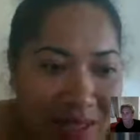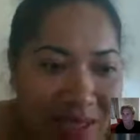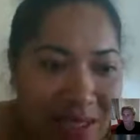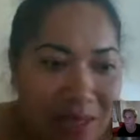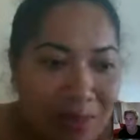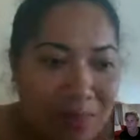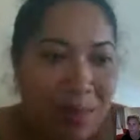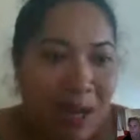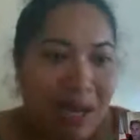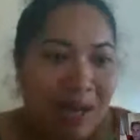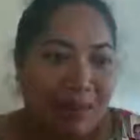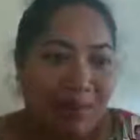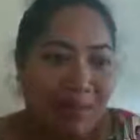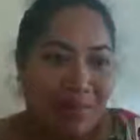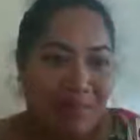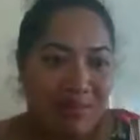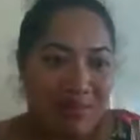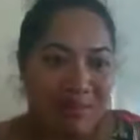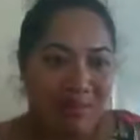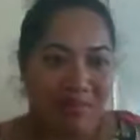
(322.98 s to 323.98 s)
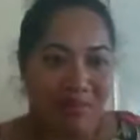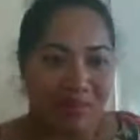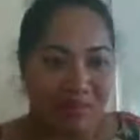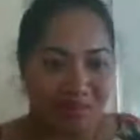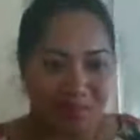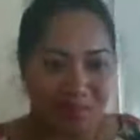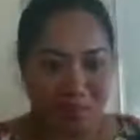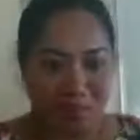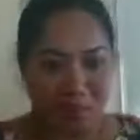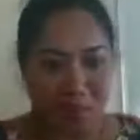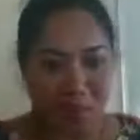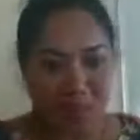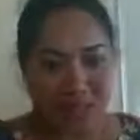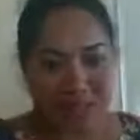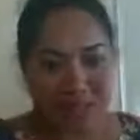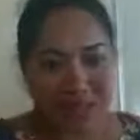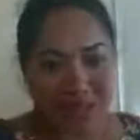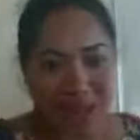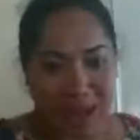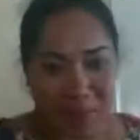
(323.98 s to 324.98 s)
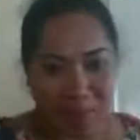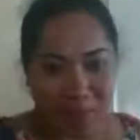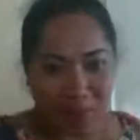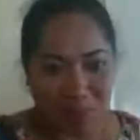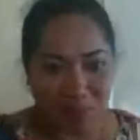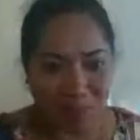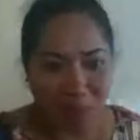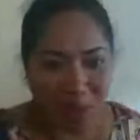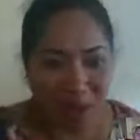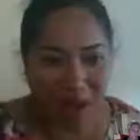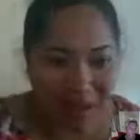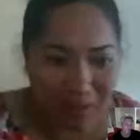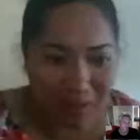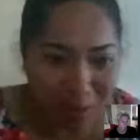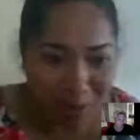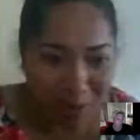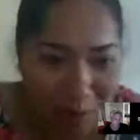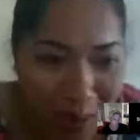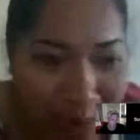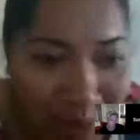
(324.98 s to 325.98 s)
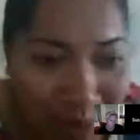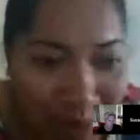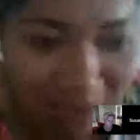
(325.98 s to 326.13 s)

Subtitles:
spend more time on trying to work